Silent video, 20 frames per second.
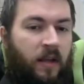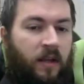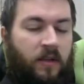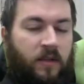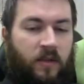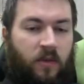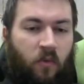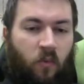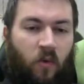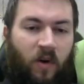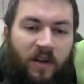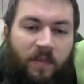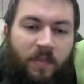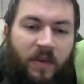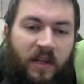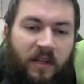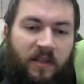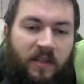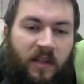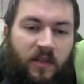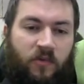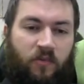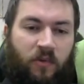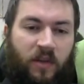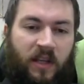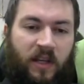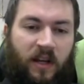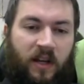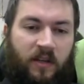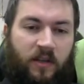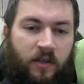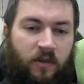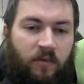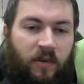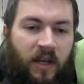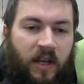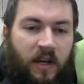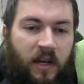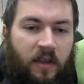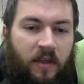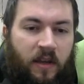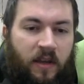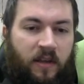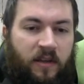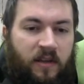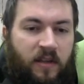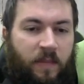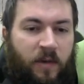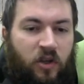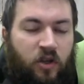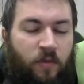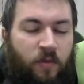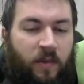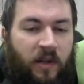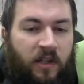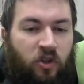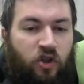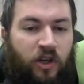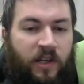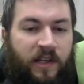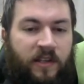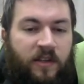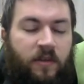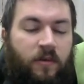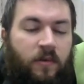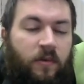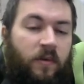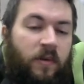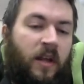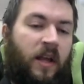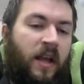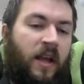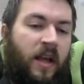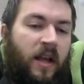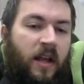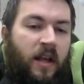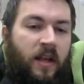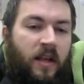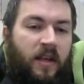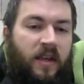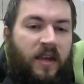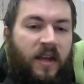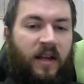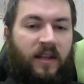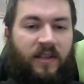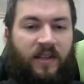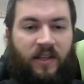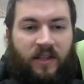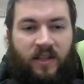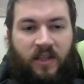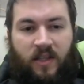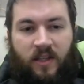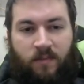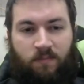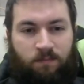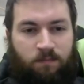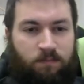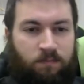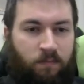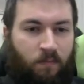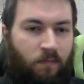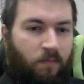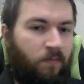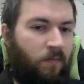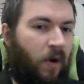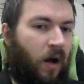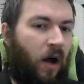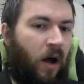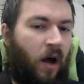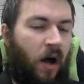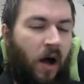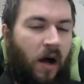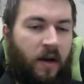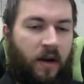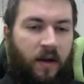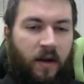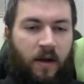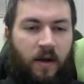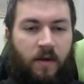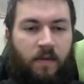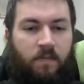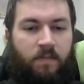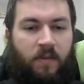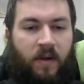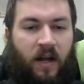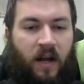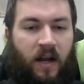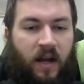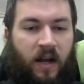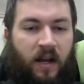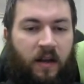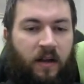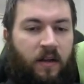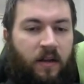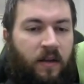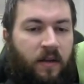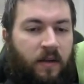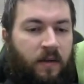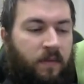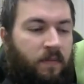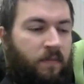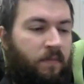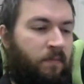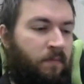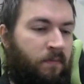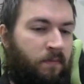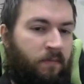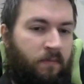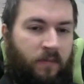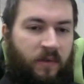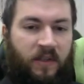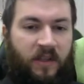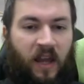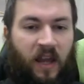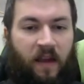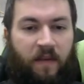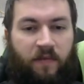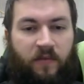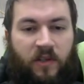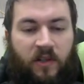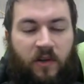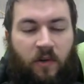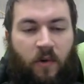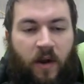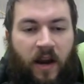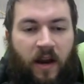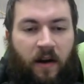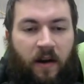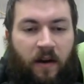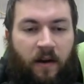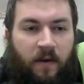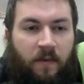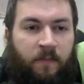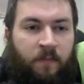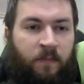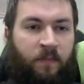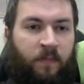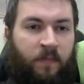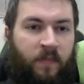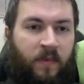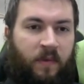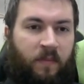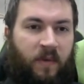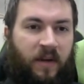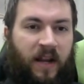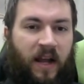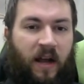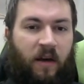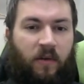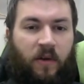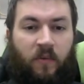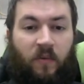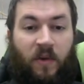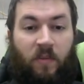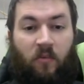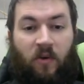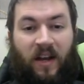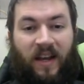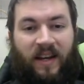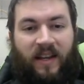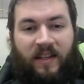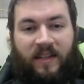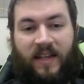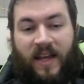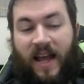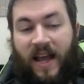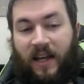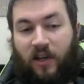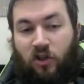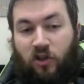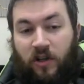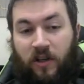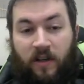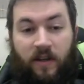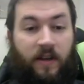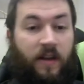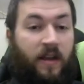So the one piece that's really not doing anything is the bishop on g2. Yes, it's on a kind of safe square, but how can we bring it into action?